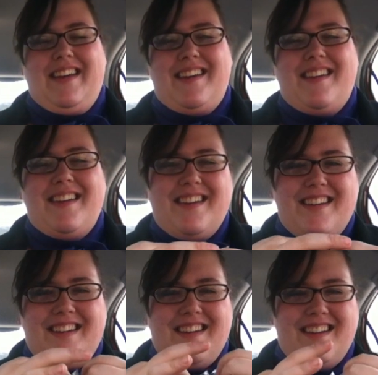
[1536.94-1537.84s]

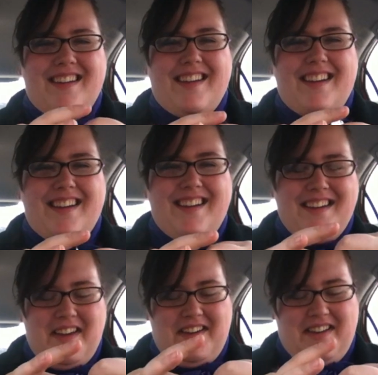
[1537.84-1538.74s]

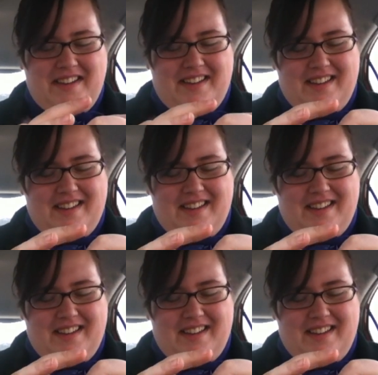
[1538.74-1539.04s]
Nobody speaks.